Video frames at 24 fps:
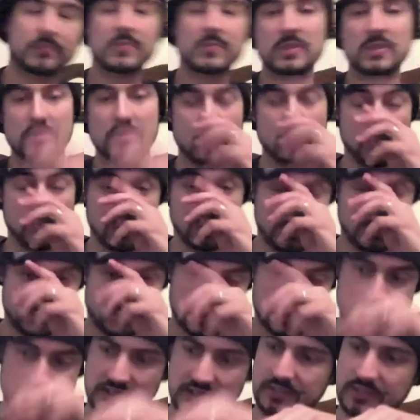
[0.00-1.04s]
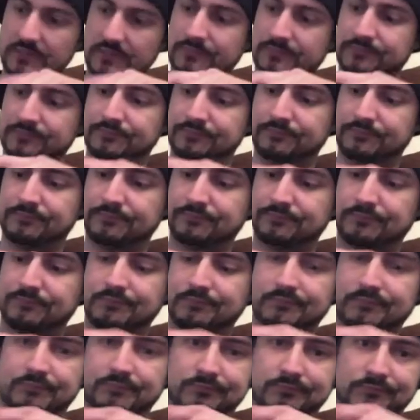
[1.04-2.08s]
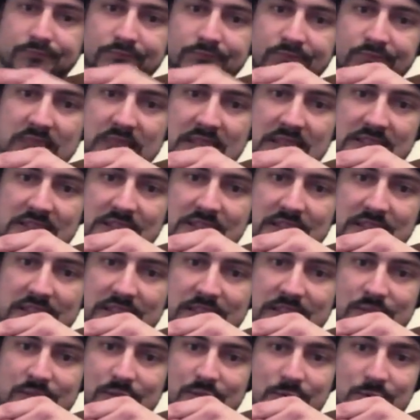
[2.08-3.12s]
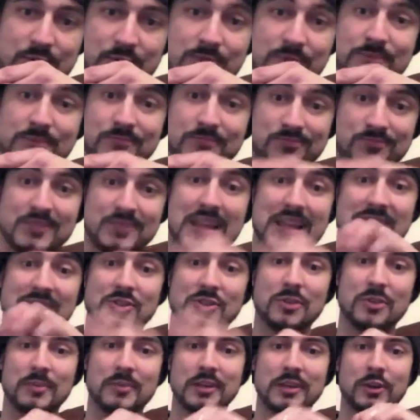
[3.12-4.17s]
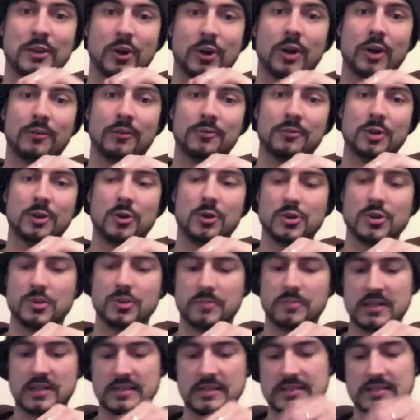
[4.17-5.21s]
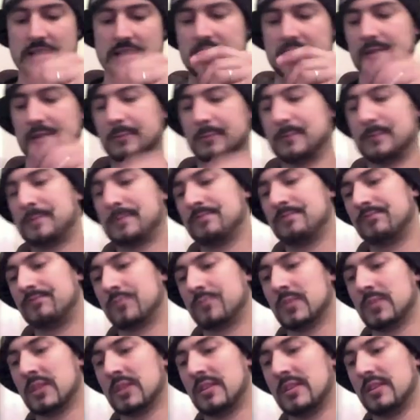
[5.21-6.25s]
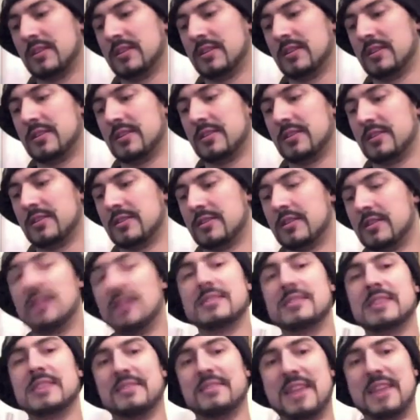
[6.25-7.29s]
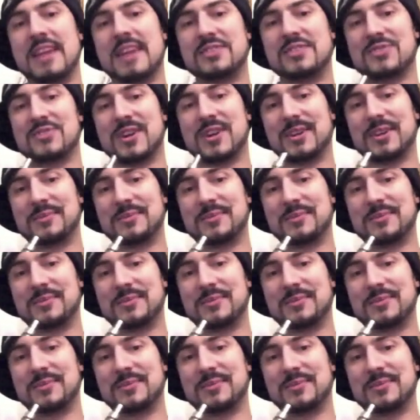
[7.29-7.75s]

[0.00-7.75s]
when you see that slit on yours, that's going to be your airflow on your biggest setting. Let's give that a try.